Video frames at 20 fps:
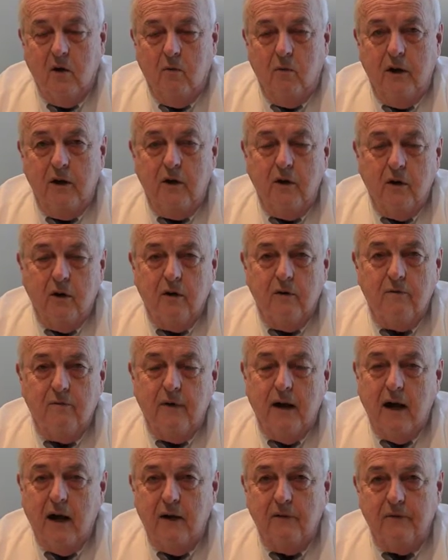When you're
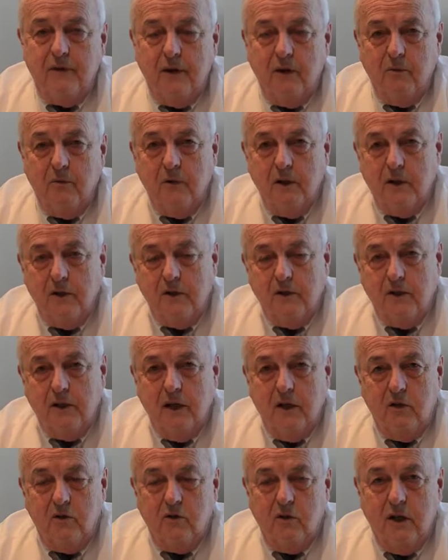involved in a real
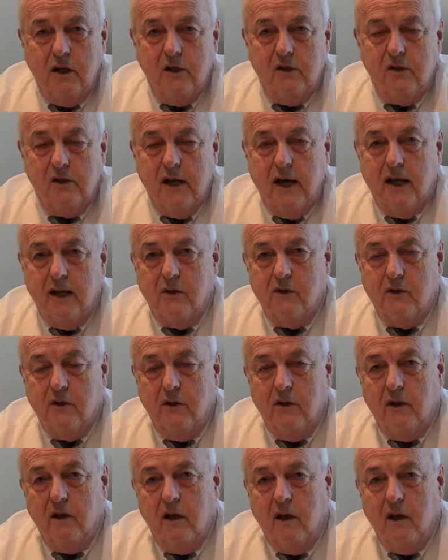estate transaction,